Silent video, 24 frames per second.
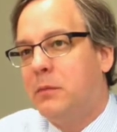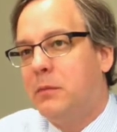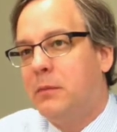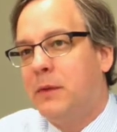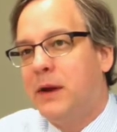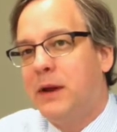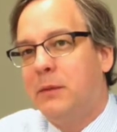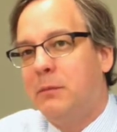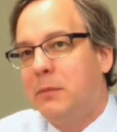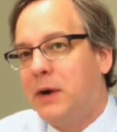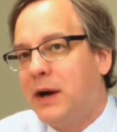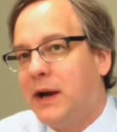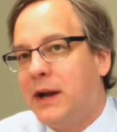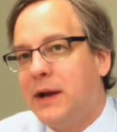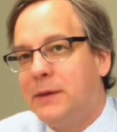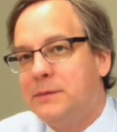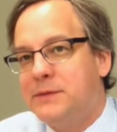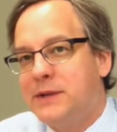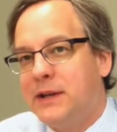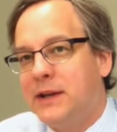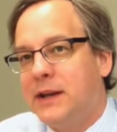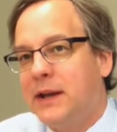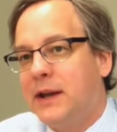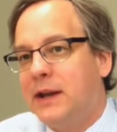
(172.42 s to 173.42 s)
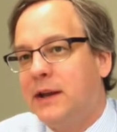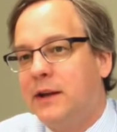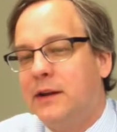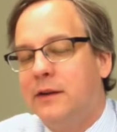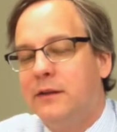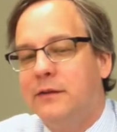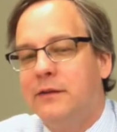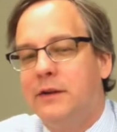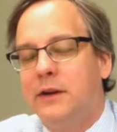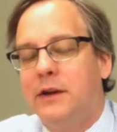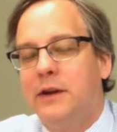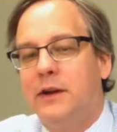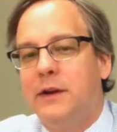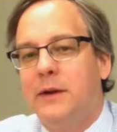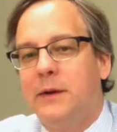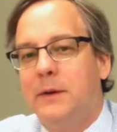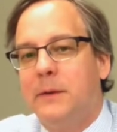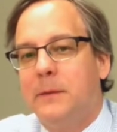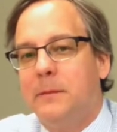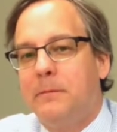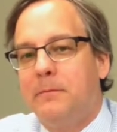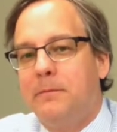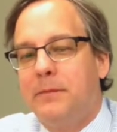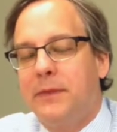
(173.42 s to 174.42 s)
and biopsy negative.
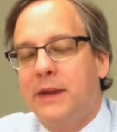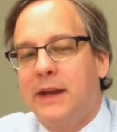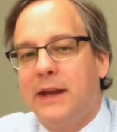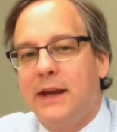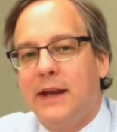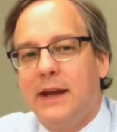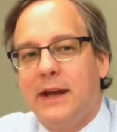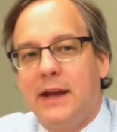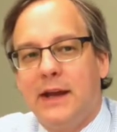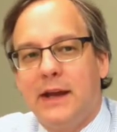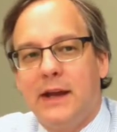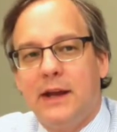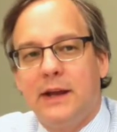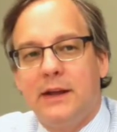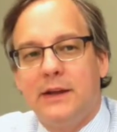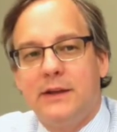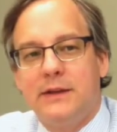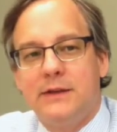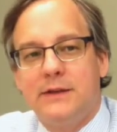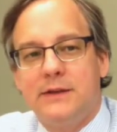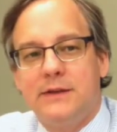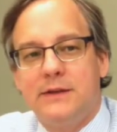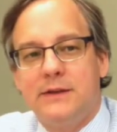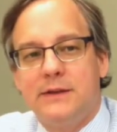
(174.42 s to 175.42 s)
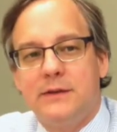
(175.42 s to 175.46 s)
And